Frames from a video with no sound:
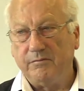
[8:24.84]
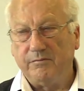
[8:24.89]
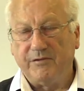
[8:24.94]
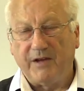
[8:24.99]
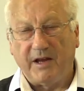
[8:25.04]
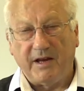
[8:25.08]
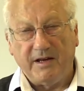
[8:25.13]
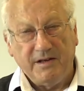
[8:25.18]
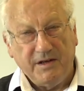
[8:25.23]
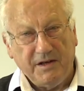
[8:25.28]

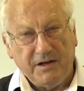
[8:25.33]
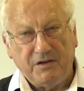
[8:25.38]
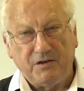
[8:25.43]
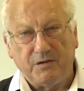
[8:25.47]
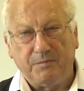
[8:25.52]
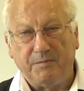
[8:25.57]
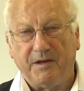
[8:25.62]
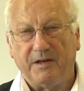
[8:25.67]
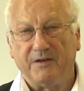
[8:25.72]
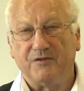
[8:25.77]
they need
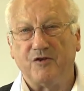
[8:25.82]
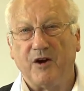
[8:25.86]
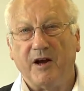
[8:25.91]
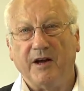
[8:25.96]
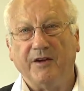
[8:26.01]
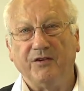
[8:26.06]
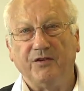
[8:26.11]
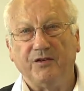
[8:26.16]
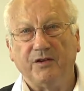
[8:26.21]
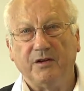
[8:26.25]
to be
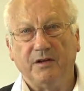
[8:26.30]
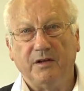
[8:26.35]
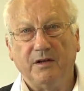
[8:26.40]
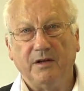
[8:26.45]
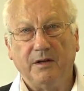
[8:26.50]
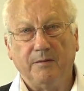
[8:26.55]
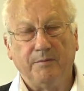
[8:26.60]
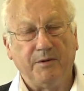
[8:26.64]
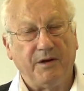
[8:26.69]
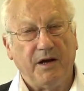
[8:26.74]
addressed,
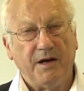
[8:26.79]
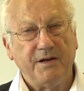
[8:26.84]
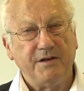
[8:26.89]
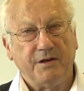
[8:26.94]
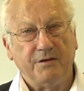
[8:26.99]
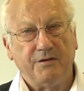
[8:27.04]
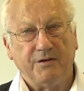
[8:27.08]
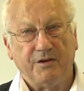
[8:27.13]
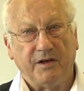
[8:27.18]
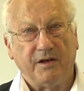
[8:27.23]
but I
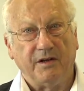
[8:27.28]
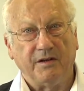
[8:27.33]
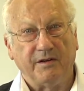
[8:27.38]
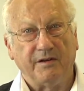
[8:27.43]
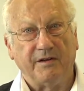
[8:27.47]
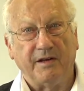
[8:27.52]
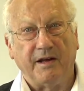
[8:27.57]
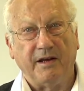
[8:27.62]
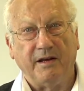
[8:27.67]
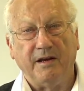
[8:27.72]
don't think
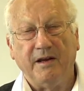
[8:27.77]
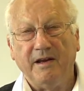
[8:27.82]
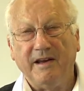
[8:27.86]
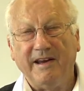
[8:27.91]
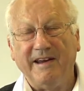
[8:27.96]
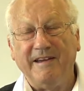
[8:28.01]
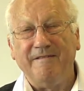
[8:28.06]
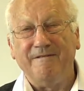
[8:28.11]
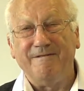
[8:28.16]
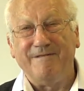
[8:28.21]
that they
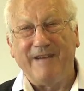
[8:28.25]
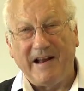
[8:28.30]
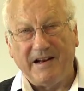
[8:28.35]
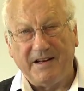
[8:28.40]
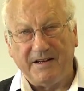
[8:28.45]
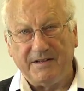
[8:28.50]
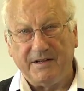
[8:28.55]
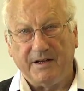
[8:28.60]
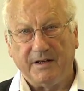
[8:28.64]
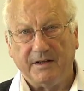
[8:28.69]

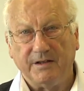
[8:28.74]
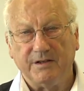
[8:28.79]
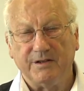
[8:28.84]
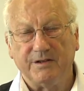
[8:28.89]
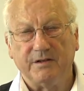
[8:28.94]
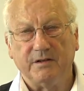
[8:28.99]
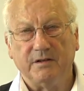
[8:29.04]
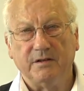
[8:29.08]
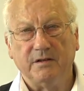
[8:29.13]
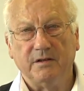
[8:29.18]

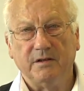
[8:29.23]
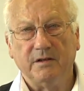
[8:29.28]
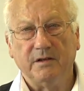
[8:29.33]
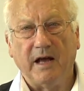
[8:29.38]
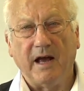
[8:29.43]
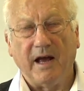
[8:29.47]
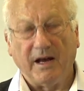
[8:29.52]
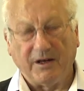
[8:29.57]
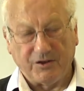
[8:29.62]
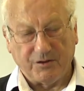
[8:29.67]
invalidate
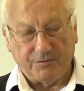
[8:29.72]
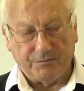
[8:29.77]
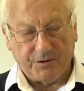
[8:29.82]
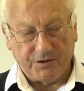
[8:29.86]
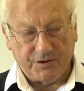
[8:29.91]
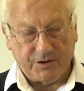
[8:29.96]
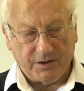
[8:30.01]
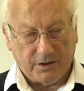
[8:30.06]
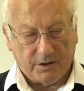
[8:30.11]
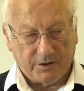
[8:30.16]
action
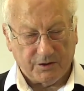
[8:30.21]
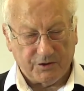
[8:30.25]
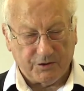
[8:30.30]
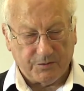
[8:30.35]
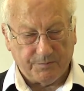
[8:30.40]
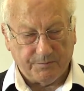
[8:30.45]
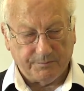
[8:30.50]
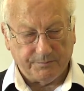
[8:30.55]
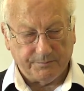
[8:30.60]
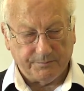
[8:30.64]
research.